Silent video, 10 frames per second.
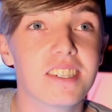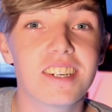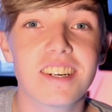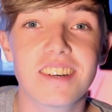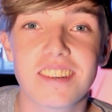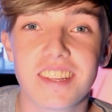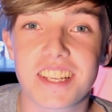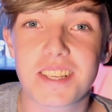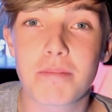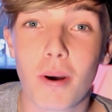Oh,
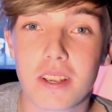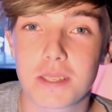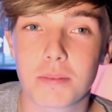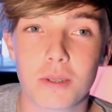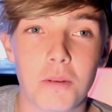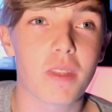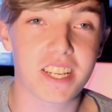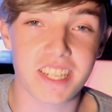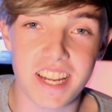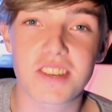that's impossible.
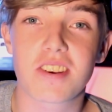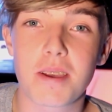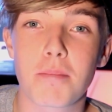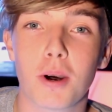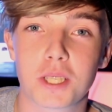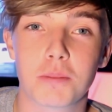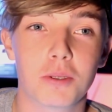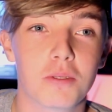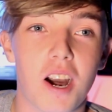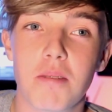That's literally
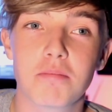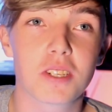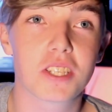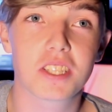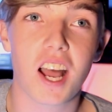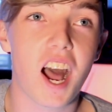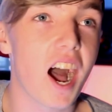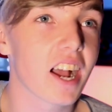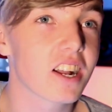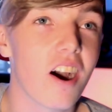impossible.
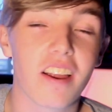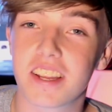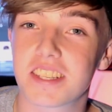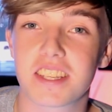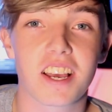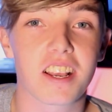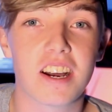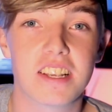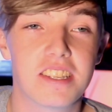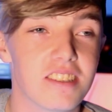I can't answer that,
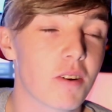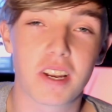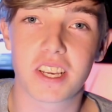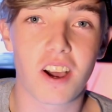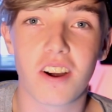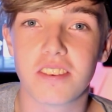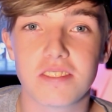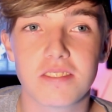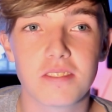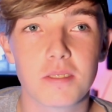guys. I really can't.
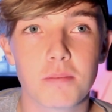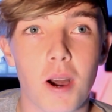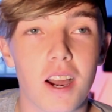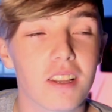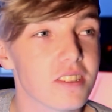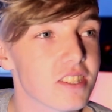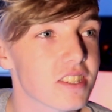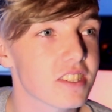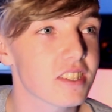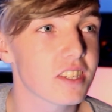
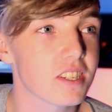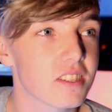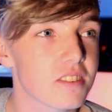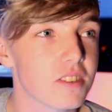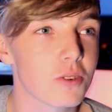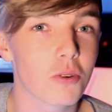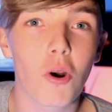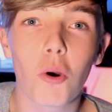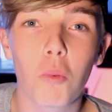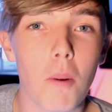Pylons,
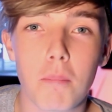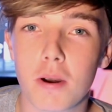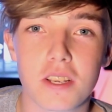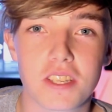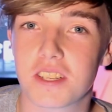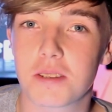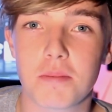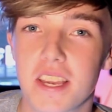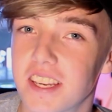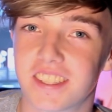you're all one person to
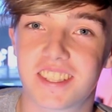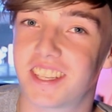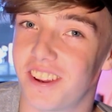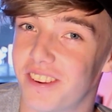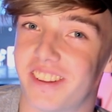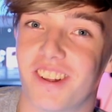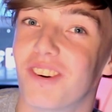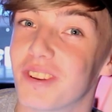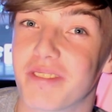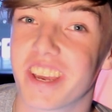me, so
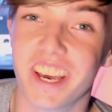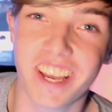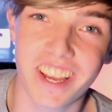all of you.